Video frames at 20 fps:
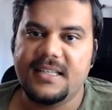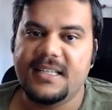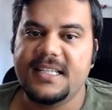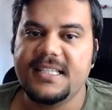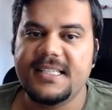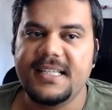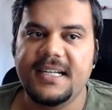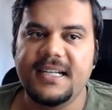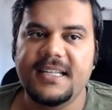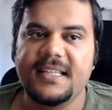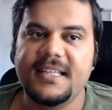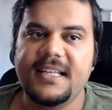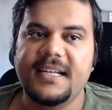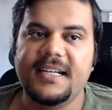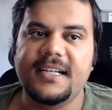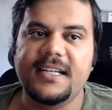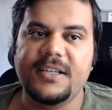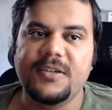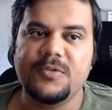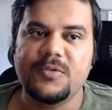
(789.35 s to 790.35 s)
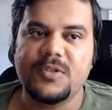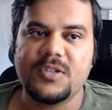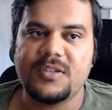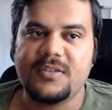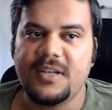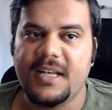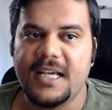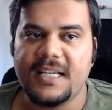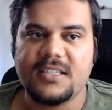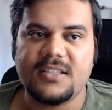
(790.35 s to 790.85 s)
Recently, they reduced,
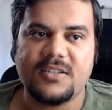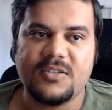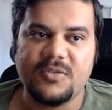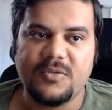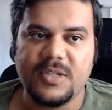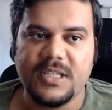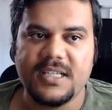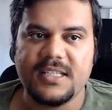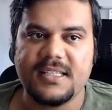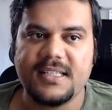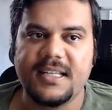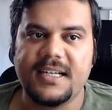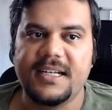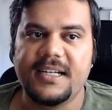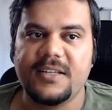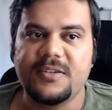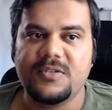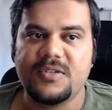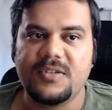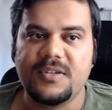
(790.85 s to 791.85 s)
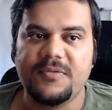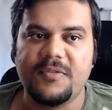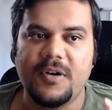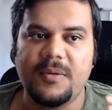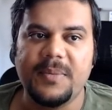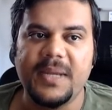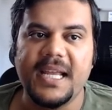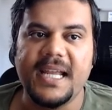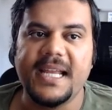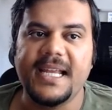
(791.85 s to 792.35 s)
last 2 years, they reduced
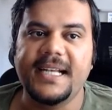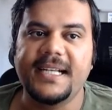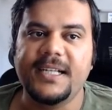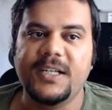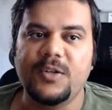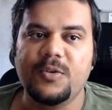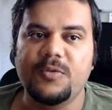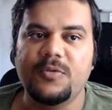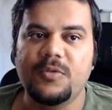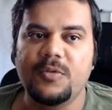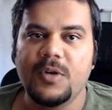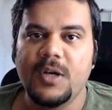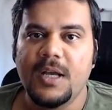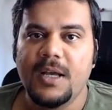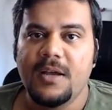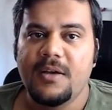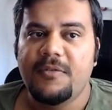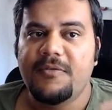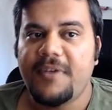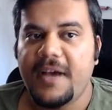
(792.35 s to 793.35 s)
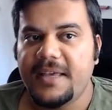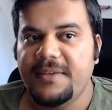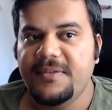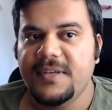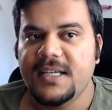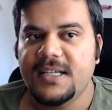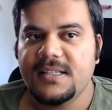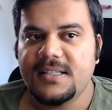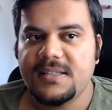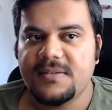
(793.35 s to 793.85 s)
from 8 to 5
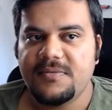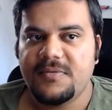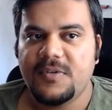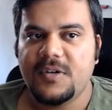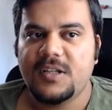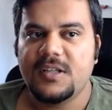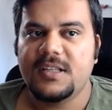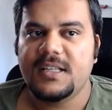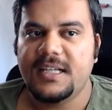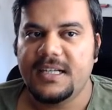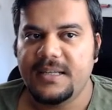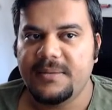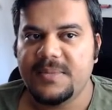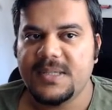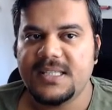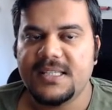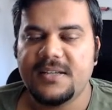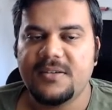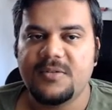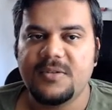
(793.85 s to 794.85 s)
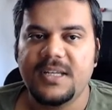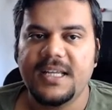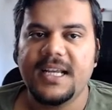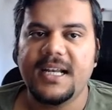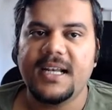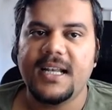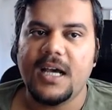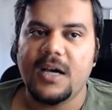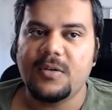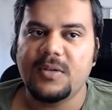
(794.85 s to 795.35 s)
years for the 30% ruling,
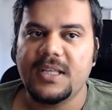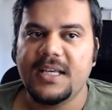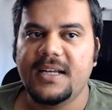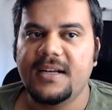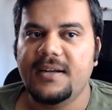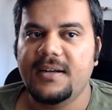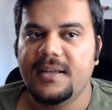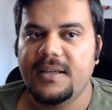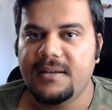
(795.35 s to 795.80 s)
and now there